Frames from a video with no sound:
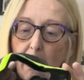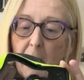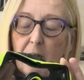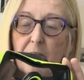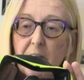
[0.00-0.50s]

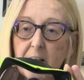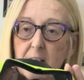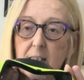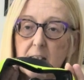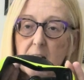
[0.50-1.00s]
if
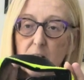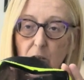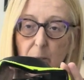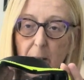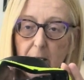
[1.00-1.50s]
this is going
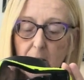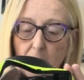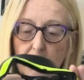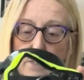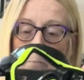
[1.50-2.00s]
to be any
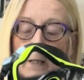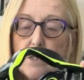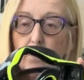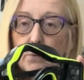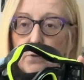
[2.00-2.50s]
good is when
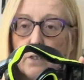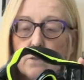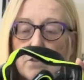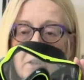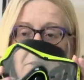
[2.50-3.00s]
you put it to your